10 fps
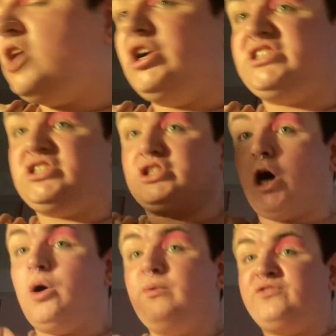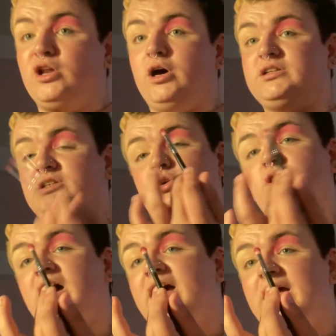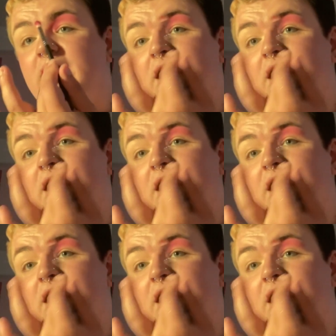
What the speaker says: I start with the lighter colour,